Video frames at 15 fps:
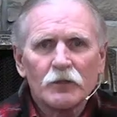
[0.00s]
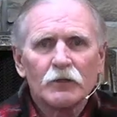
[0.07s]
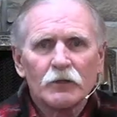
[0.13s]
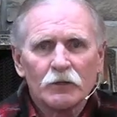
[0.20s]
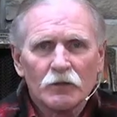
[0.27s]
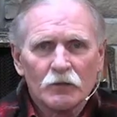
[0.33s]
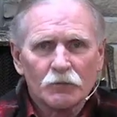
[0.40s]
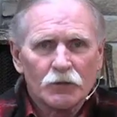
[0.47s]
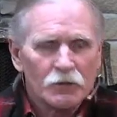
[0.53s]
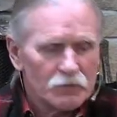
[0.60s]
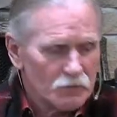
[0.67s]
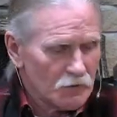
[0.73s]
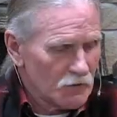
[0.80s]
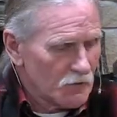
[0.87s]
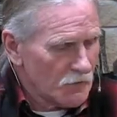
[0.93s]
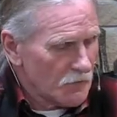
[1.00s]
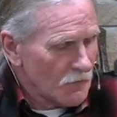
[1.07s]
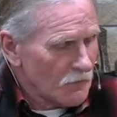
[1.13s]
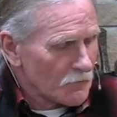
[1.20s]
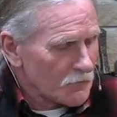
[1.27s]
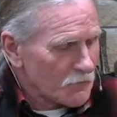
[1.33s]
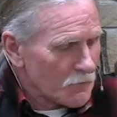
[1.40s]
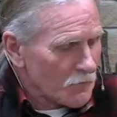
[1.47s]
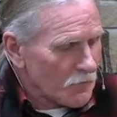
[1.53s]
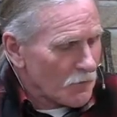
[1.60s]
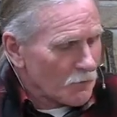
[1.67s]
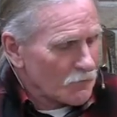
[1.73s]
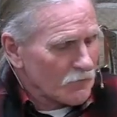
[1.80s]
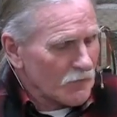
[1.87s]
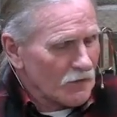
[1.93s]
here, but
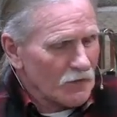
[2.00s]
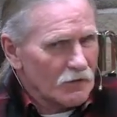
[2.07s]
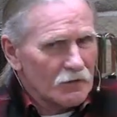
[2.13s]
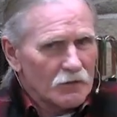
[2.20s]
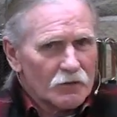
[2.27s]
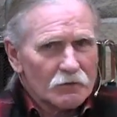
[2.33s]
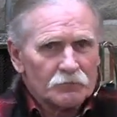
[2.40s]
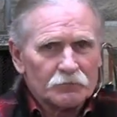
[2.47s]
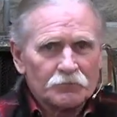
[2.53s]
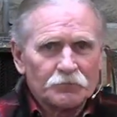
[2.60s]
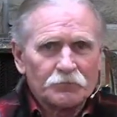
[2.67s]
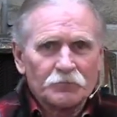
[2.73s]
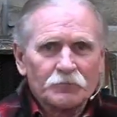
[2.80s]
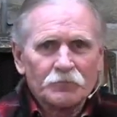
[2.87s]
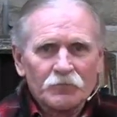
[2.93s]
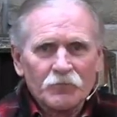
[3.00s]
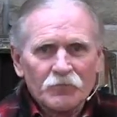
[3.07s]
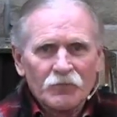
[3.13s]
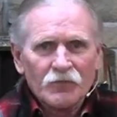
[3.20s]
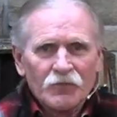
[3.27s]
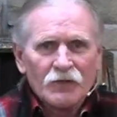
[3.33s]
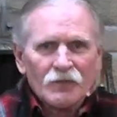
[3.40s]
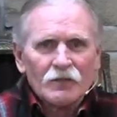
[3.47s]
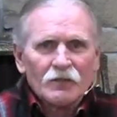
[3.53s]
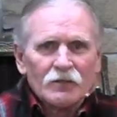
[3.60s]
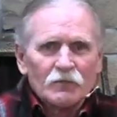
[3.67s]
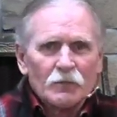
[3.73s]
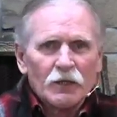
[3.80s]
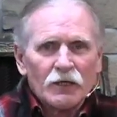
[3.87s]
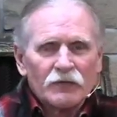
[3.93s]
you
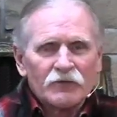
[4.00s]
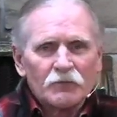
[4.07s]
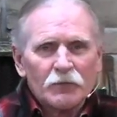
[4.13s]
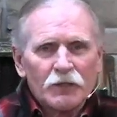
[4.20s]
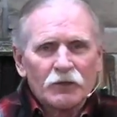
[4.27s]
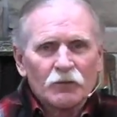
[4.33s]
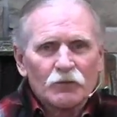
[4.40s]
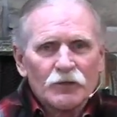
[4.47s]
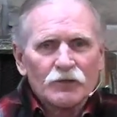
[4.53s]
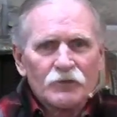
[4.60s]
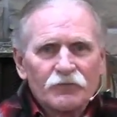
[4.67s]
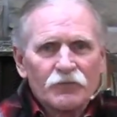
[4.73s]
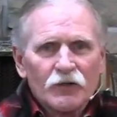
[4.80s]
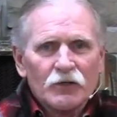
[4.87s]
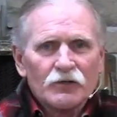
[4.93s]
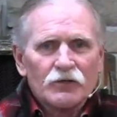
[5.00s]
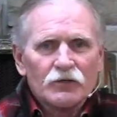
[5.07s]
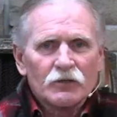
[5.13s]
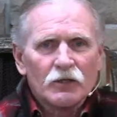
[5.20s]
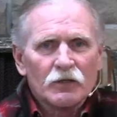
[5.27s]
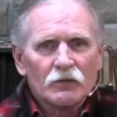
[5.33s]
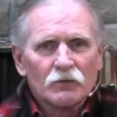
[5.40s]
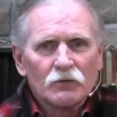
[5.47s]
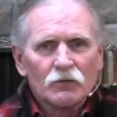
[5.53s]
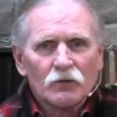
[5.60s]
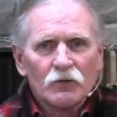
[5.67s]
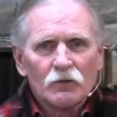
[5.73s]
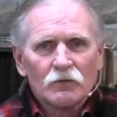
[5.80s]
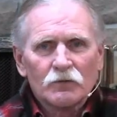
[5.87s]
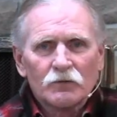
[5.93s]
might have to make a reservation. I don't
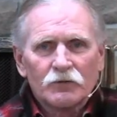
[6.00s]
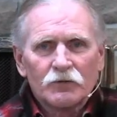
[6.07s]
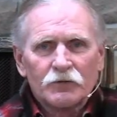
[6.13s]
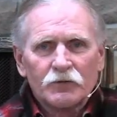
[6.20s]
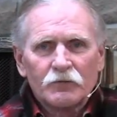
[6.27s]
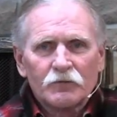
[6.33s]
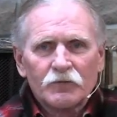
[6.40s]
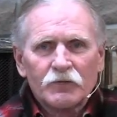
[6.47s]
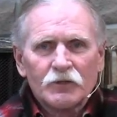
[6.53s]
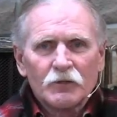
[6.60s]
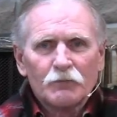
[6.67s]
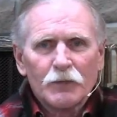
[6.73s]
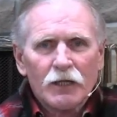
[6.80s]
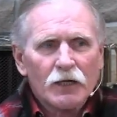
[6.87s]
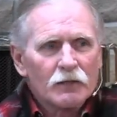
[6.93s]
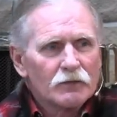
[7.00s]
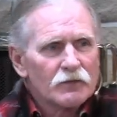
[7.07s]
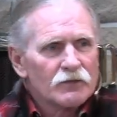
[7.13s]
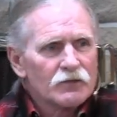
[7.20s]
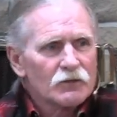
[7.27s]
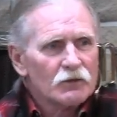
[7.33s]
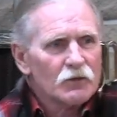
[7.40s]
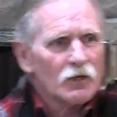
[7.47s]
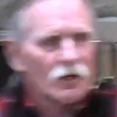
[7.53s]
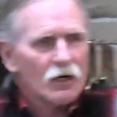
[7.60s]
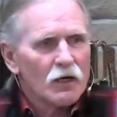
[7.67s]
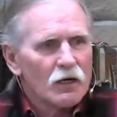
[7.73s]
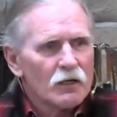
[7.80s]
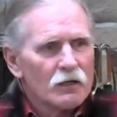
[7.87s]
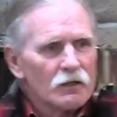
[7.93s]
know. Demand is so
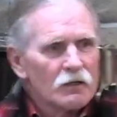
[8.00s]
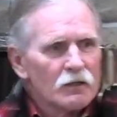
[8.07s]
high.